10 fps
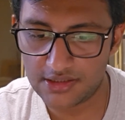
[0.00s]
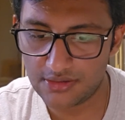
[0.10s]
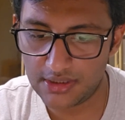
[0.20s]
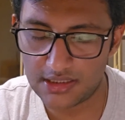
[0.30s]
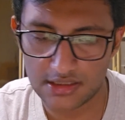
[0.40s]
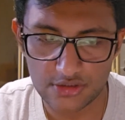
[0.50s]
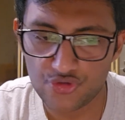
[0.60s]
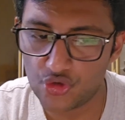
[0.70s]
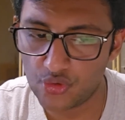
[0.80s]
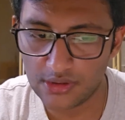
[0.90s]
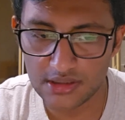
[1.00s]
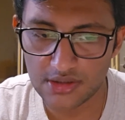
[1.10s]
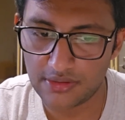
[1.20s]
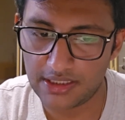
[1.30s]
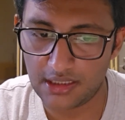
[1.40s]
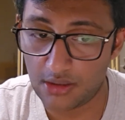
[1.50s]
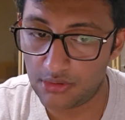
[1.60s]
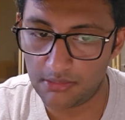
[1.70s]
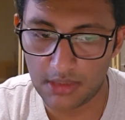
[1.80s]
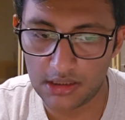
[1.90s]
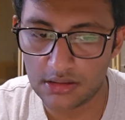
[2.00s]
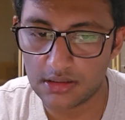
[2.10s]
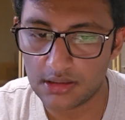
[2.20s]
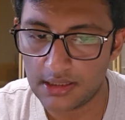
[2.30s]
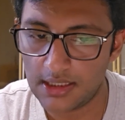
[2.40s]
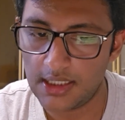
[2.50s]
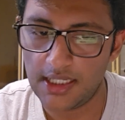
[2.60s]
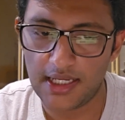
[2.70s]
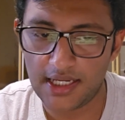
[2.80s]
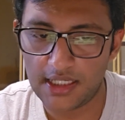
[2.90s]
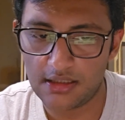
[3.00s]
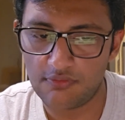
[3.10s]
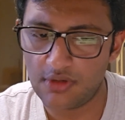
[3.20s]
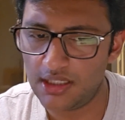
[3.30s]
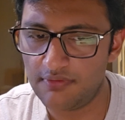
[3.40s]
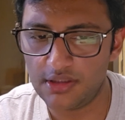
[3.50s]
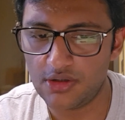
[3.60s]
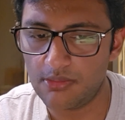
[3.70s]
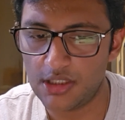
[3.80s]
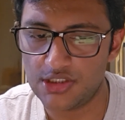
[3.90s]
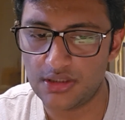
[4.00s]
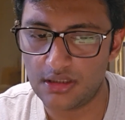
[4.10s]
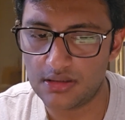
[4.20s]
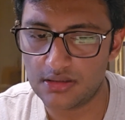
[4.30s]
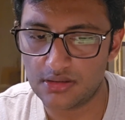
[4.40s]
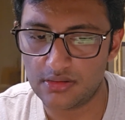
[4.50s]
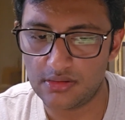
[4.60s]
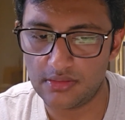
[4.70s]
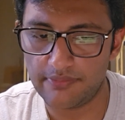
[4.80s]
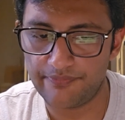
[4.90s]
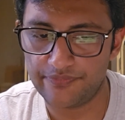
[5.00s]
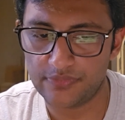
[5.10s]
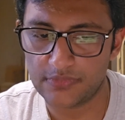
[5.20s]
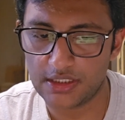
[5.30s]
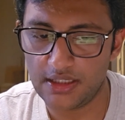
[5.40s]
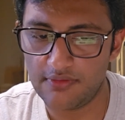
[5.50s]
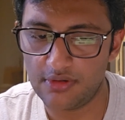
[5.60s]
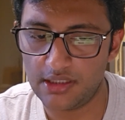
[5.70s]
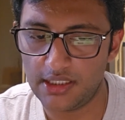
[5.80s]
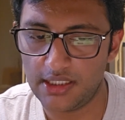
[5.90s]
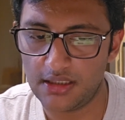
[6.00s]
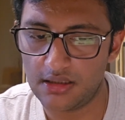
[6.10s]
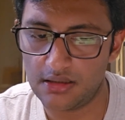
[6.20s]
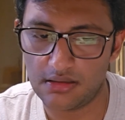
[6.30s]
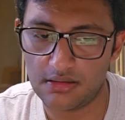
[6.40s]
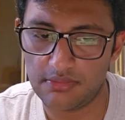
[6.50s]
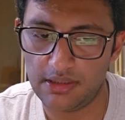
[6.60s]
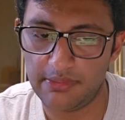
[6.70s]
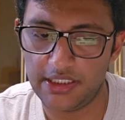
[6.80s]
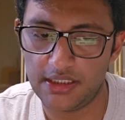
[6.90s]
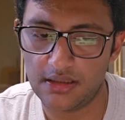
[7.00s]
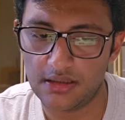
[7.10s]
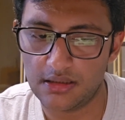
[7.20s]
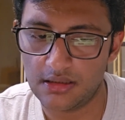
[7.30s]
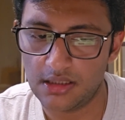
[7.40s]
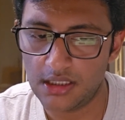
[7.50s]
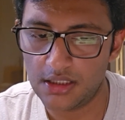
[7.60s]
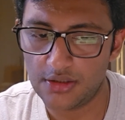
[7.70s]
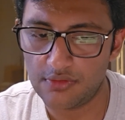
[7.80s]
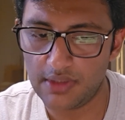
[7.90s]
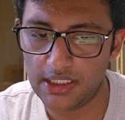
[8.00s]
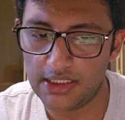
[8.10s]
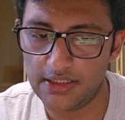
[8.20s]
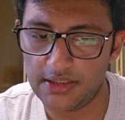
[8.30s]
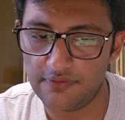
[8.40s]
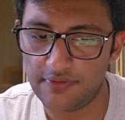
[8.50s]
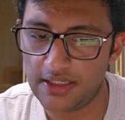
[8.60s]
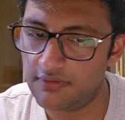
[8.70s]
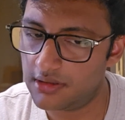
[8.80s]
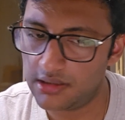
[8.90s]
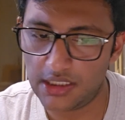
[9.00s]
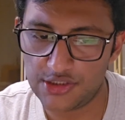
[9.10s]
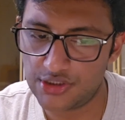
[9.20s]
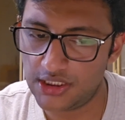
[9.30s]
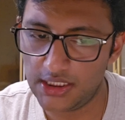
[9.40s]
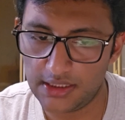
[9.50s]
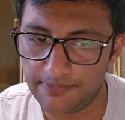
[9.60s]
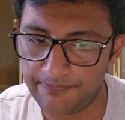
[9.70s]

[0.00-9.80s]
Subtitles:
So it's June, so in around a month, and whatever your budget is. So I would take maybe 2500 SGD.